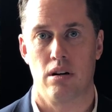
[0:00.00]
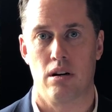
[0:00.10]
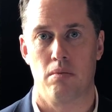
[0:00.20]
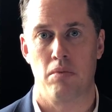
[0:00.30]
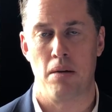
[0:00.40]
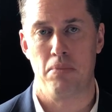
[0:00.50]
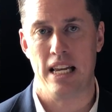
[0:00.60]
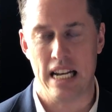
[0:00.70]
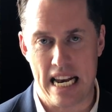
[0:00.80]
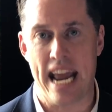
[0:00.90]
um, and
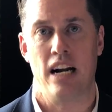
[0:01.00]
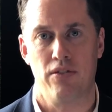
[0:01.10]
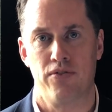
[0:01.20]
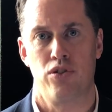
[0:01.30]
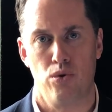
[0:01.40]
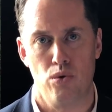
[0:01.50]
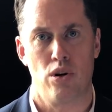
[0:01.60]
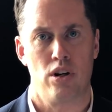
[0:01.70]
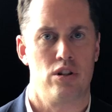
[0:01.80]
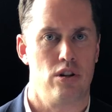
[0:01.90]
be native to
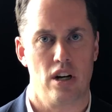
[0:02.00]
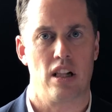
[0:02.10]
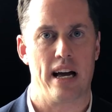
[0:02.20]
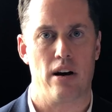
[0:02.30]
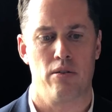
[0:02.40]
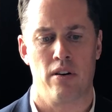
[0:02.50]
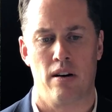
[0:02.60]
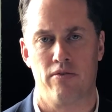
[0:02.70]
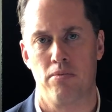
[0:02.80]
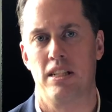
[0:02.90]
to the cloud
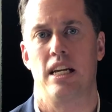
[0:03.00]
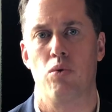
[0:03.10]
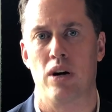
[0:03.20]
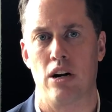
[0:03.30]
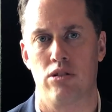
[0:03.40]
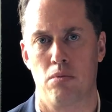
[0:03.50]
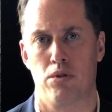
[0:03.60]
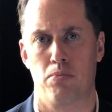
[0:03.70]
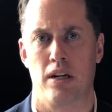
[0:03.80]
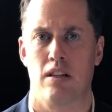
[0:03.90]
um, from a data warehousing
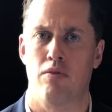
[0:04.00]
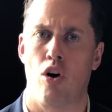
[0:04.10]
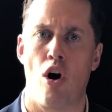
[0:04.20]
perspective.